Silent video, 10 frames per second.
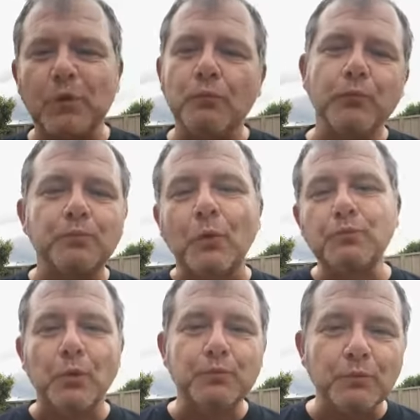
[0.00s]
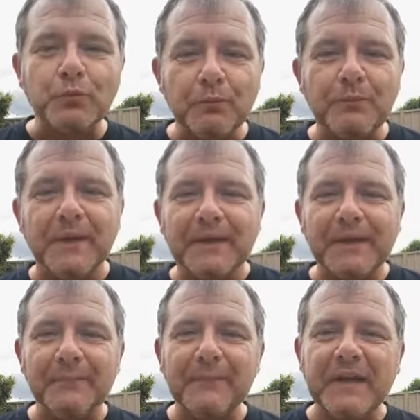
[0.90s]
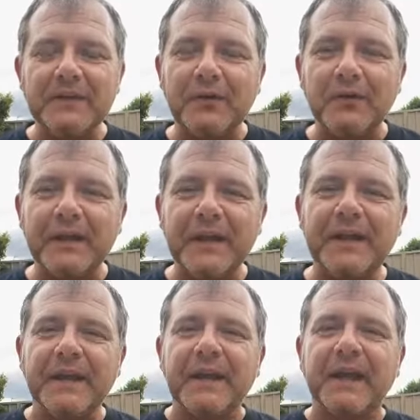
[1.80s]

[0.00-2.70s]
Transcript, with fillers: Yep, eat your cookie,